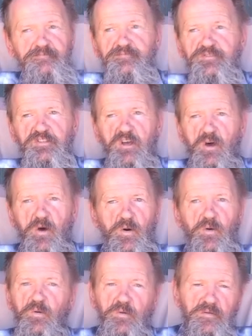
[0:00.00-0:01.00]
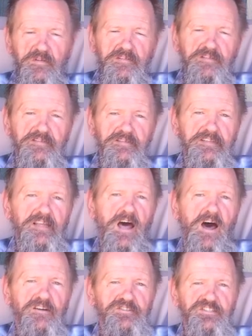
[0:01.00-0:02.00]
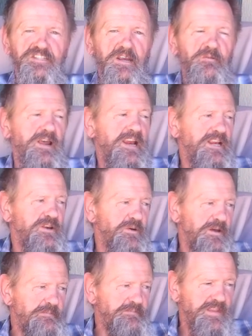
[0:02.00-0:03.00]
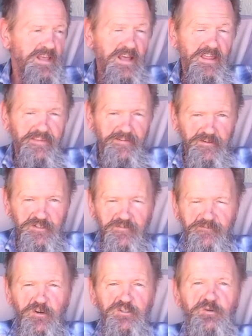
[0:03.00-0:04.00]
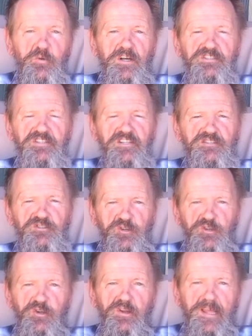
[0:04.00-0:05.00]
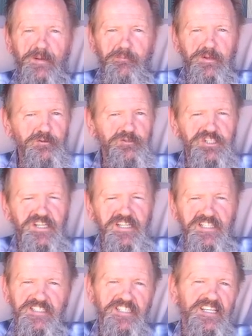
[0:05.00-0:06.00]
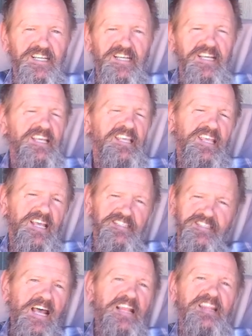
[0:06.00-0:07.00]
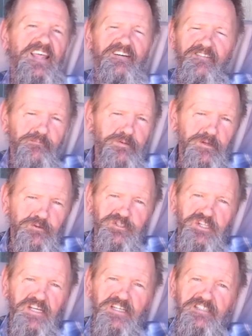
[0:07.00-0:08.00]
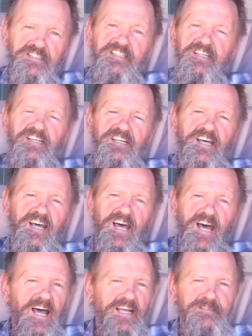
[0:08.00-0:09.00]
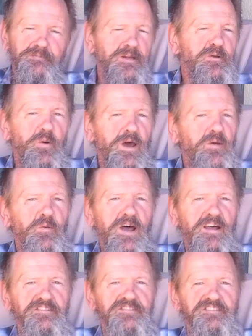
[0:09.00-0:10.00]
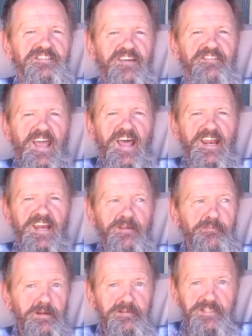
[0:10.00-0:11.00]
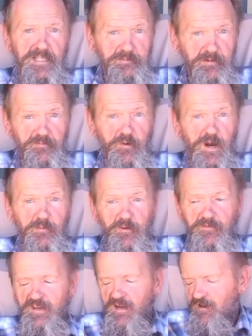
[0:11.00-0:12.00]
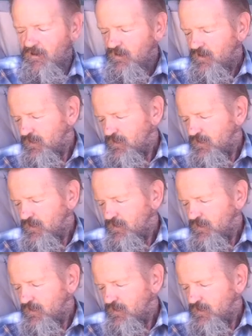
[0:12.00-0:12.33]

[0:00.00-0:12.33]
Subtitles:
So I'll just get right into it. The first question is, do you like blue cheese? Yes, I love blue cheese. It's been quite a while since I've had any, since before I moved here.